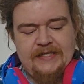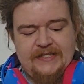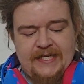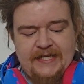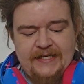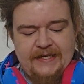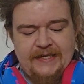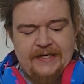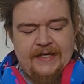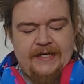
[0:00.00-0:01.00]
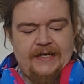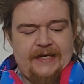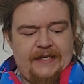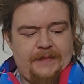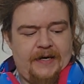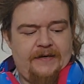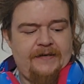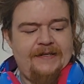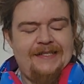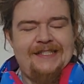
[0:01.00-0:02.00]
D, E
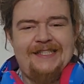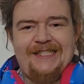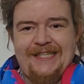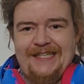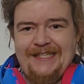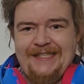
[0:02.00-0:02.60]
minor, C,